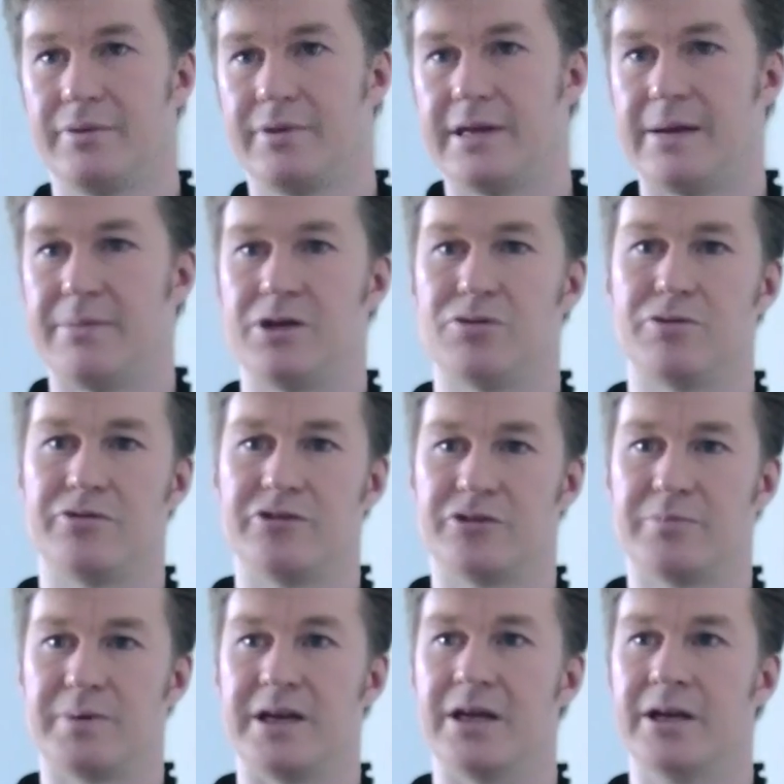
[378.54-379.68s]
That means we've
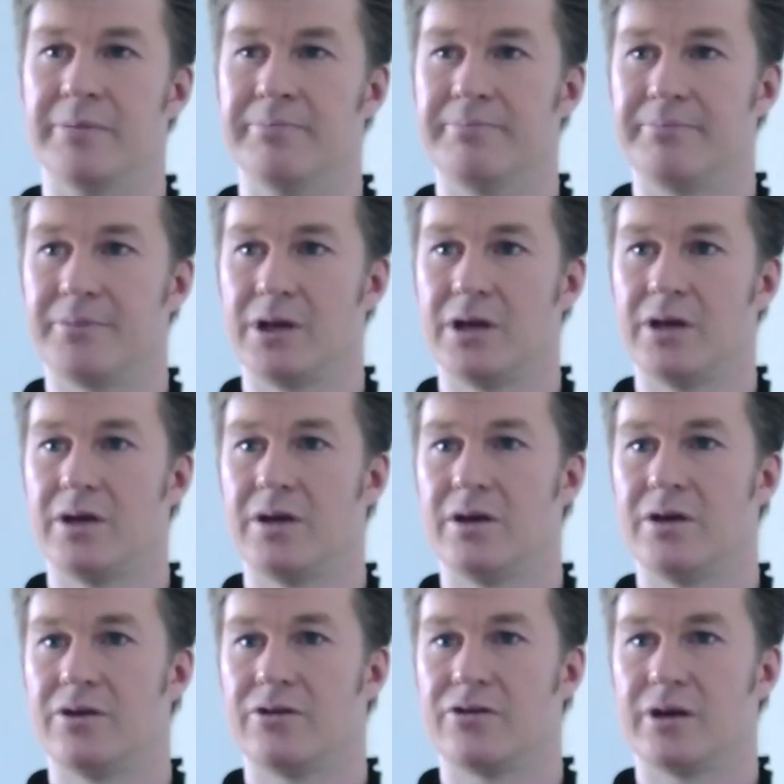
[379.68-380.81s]
just beaten him.
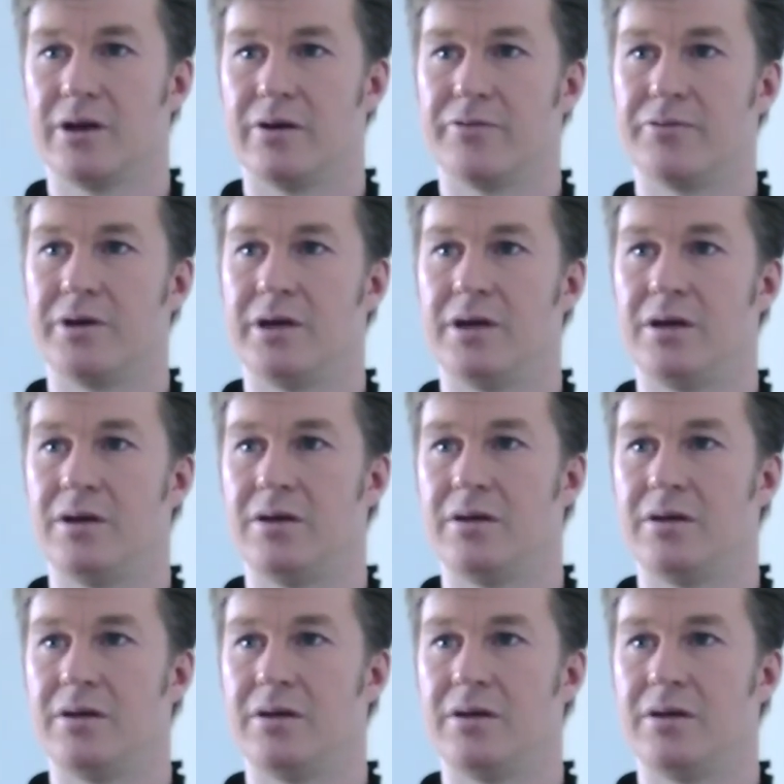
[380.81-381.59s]
So if we